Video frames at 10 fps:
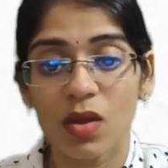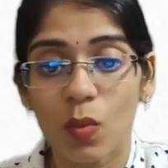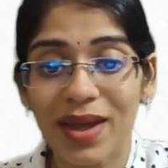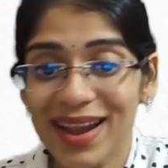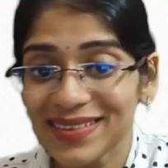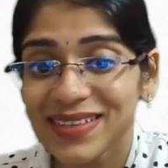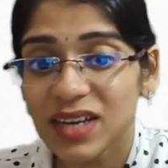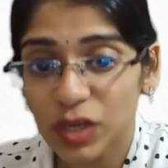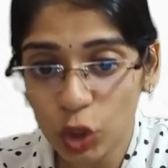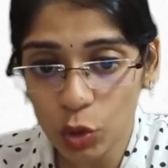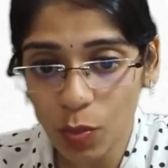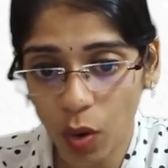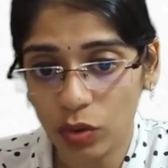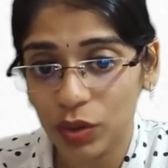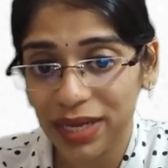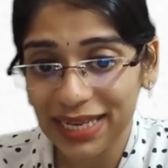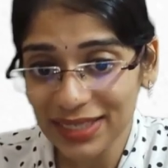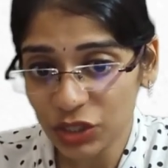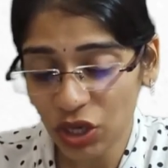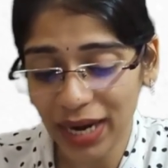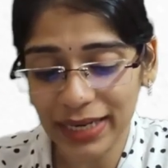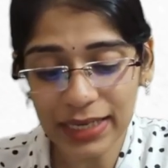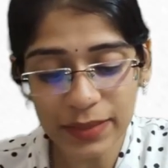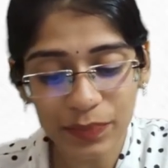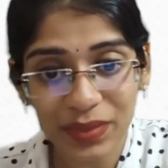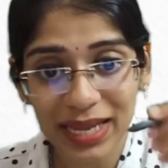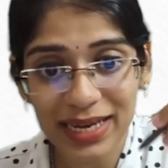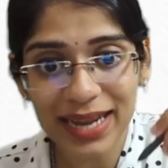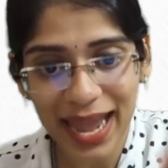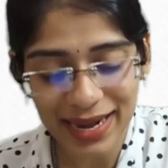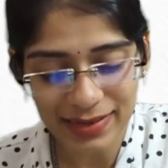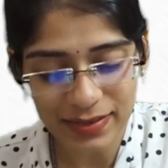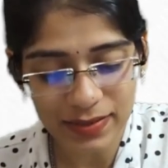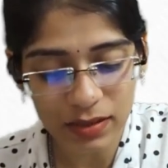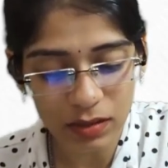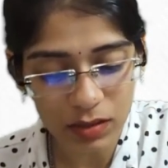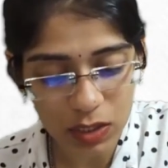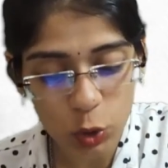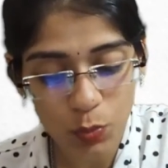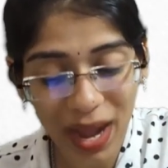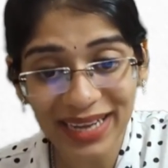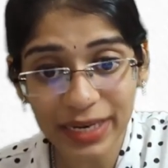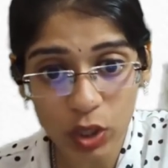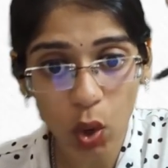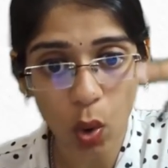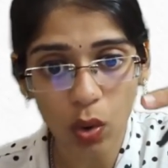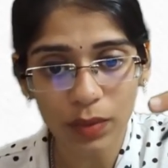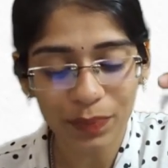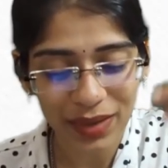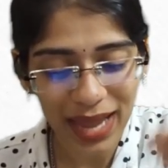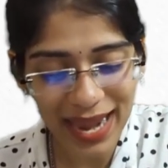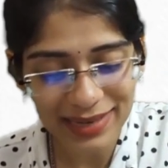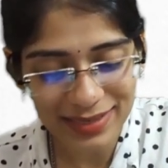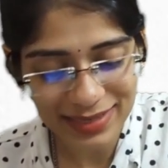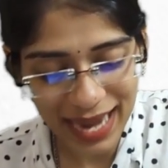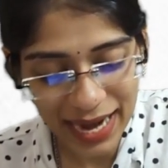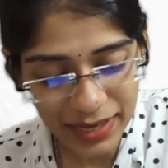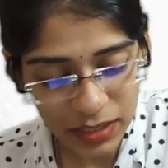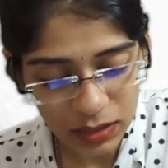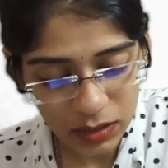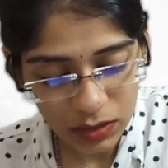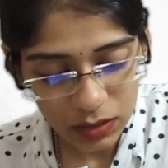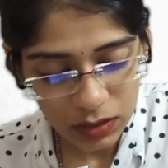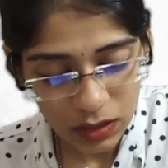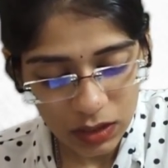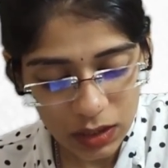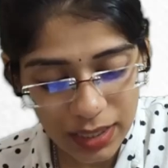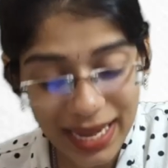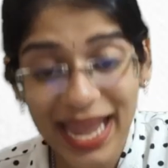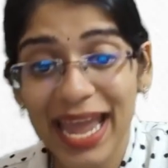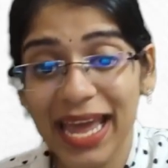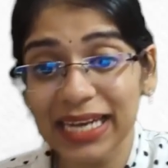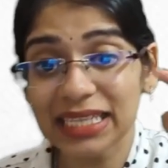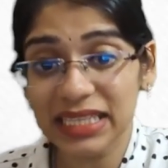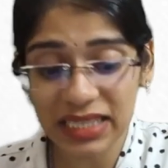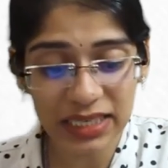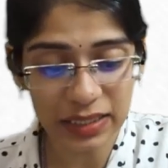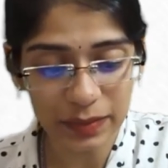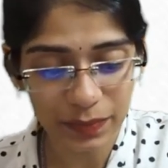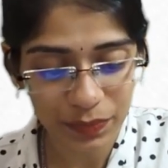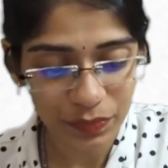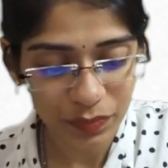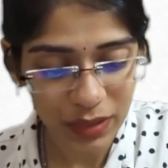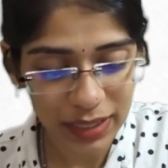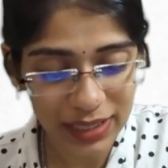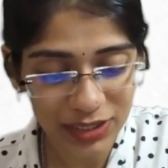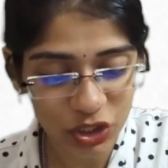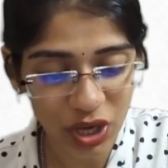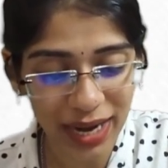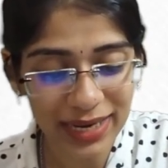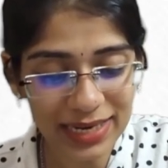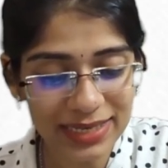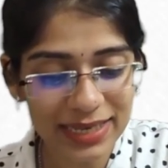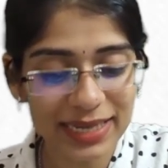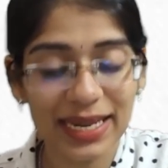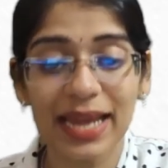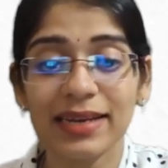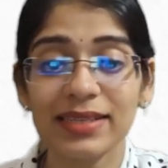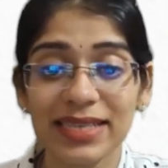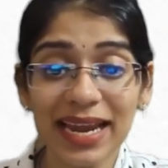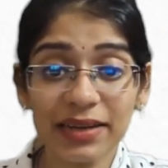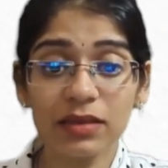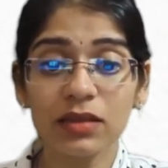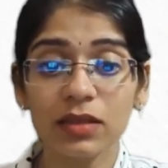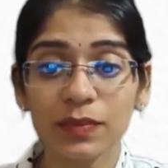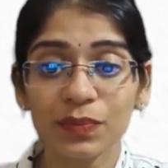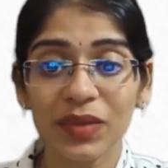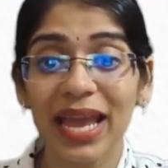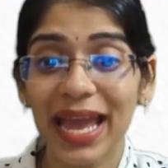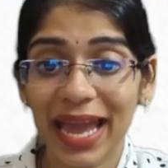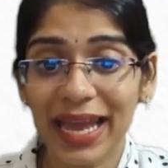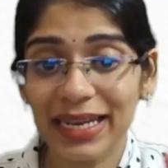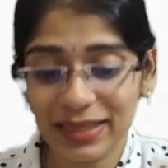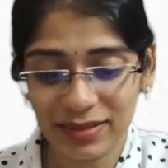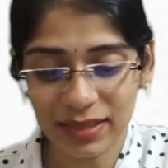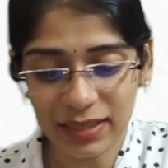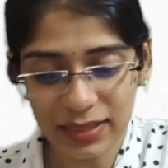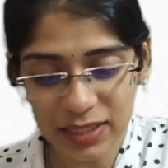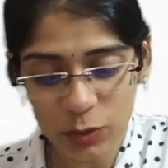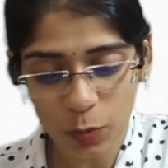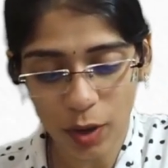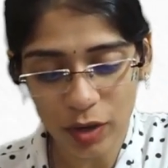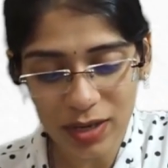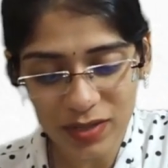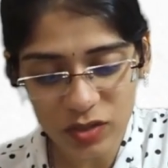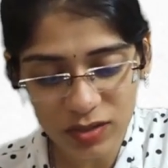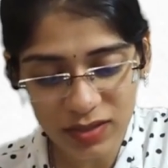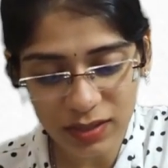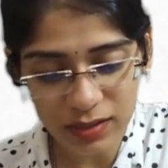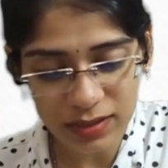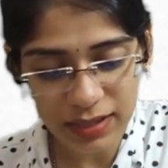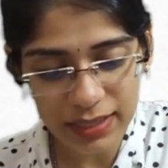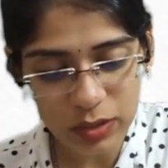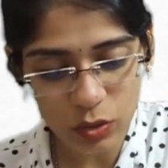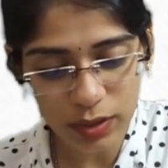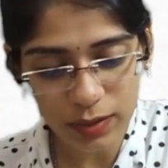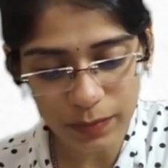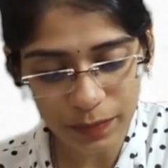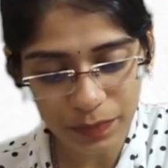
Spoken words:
Whereas in a newborn, okay, in a child, it ends, the spinal cord ends at L3. In a child, it ends at L3, this point. Okay, so see guys, look here.